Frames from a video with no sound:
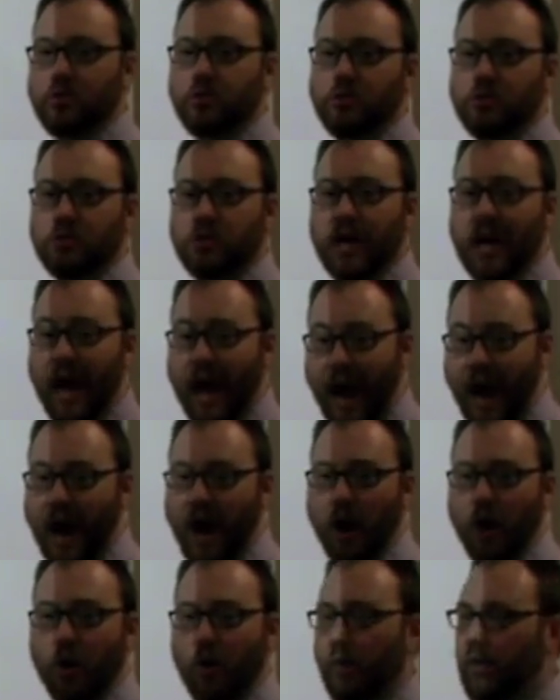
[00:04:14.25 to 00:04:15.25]
du?
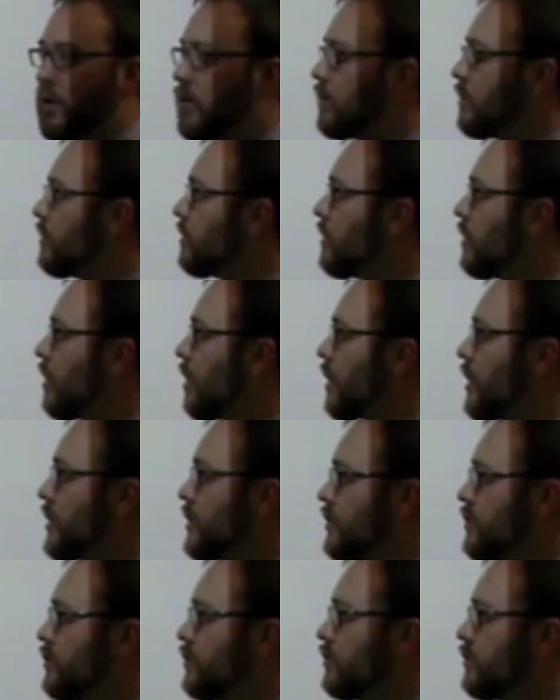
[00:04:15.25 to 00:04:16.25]
How are
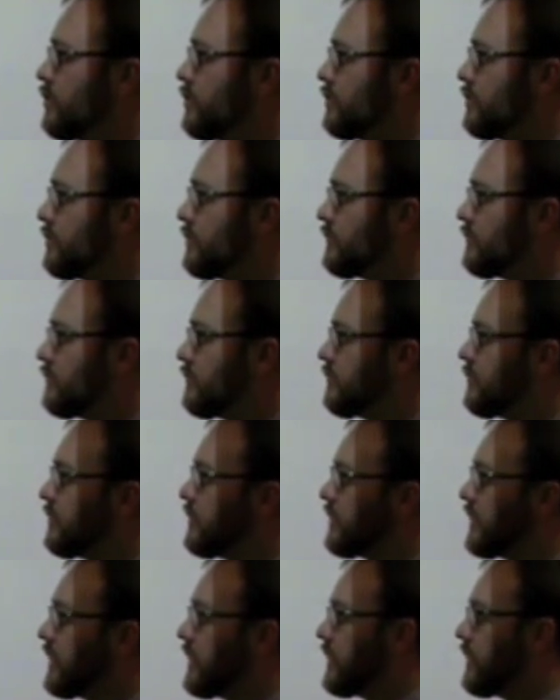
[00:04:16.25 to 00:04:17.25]
you?
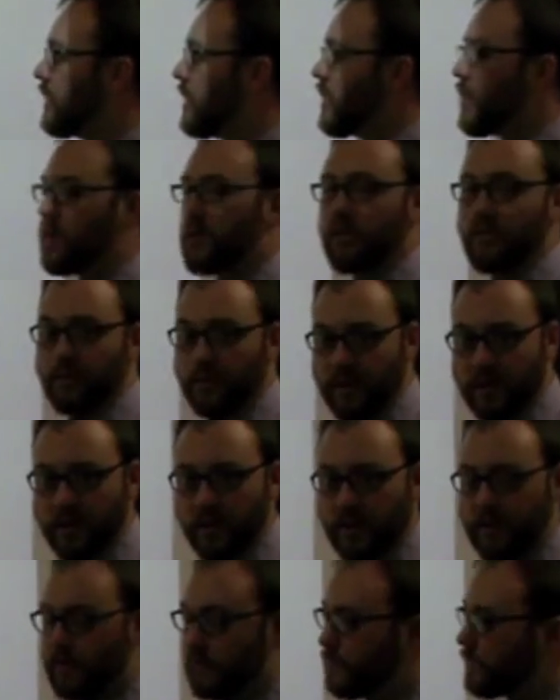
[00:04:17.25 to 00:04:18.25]
Okay.
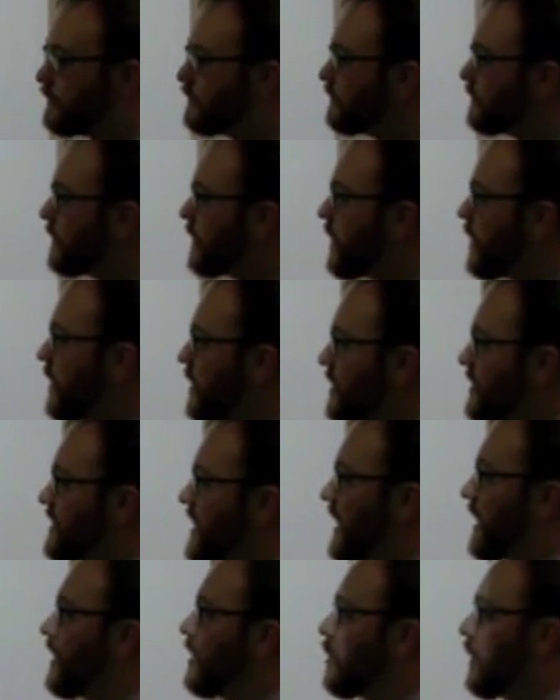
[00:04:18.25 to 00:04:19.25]
Wie. The
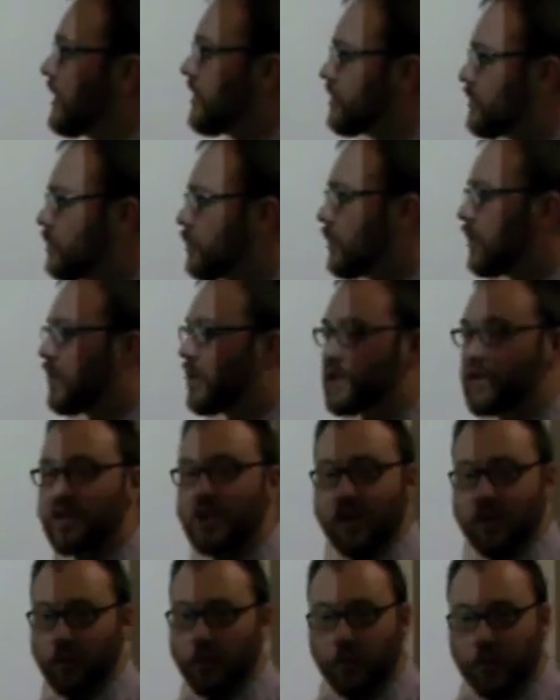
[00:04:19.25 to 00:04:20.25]
second question word is
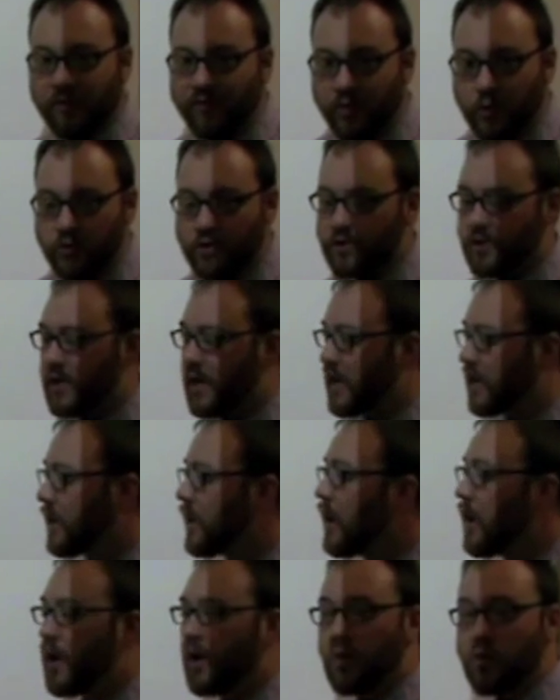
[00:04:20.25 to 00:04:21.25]
another one we've used
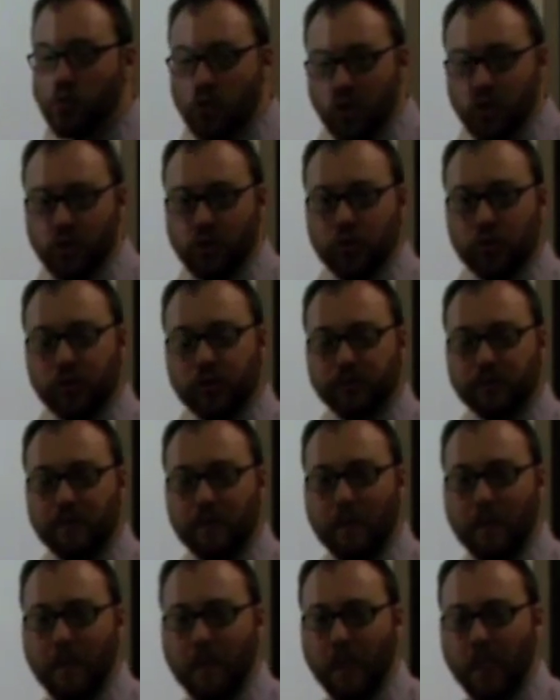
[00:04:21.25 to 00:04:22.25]
already. Wo.
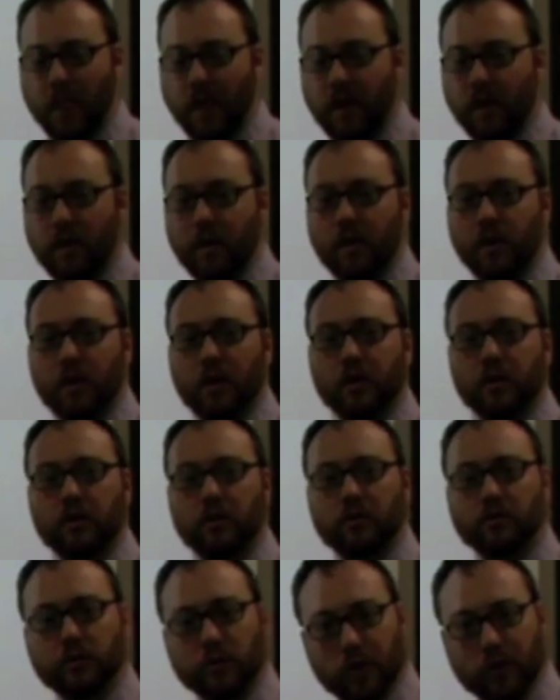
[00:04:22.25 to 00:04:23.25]

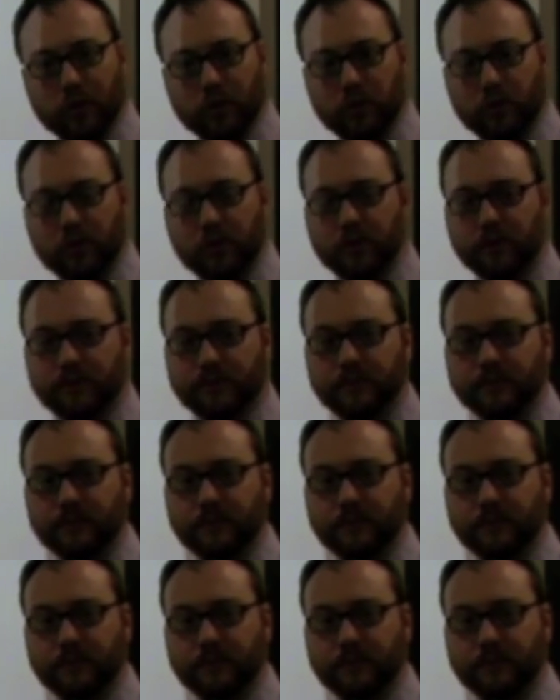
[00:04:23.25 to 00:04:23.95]
Wo.